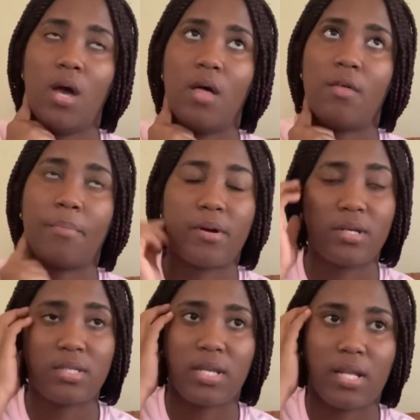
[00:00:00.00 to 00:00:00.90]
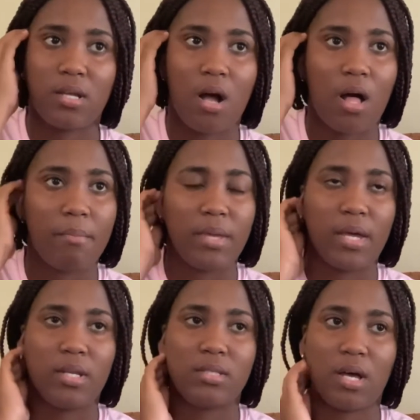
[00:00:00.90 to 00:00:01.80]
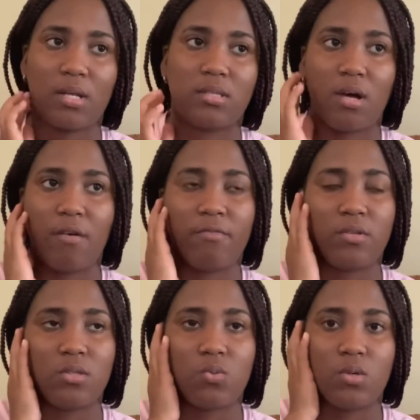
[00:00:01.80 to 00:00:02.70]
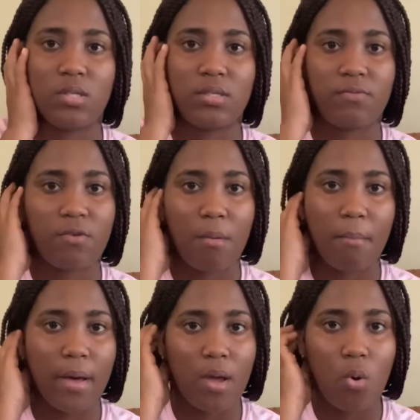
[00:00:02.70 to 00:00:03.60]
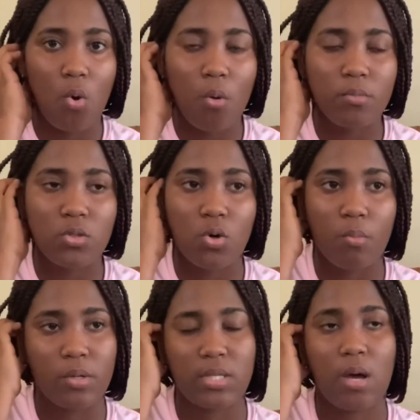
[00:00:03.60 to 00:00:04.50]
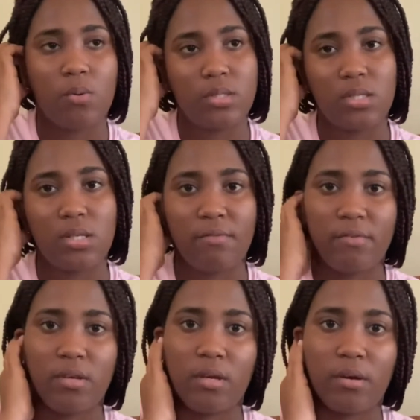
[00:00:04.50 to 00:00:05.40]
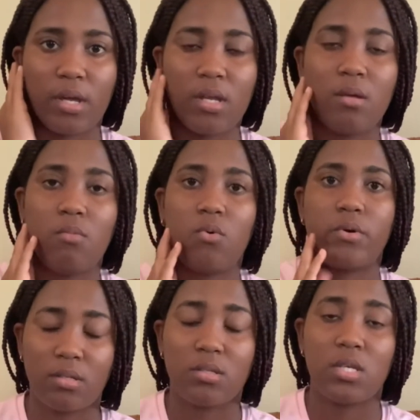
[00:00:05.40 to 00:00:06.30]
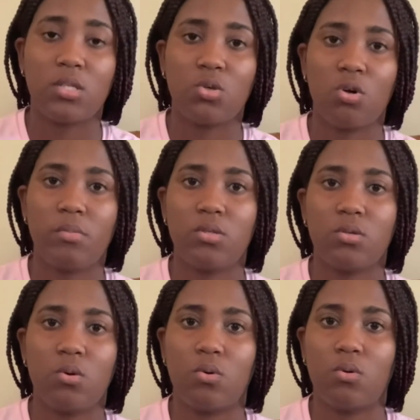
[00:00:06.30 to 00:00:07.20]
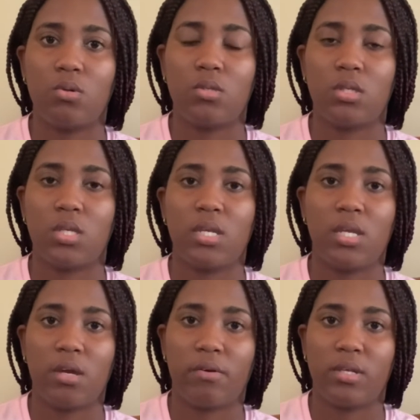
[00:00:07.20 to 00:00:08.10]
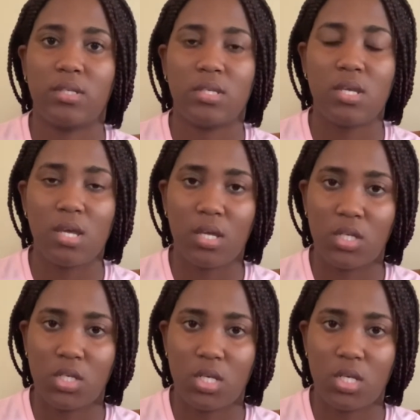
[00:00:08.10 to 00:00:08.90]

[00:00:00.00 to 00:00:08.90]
the person that called me at the tax office was from my hometown, but I wasn't living there anymore. They told me to go to the nearest TAG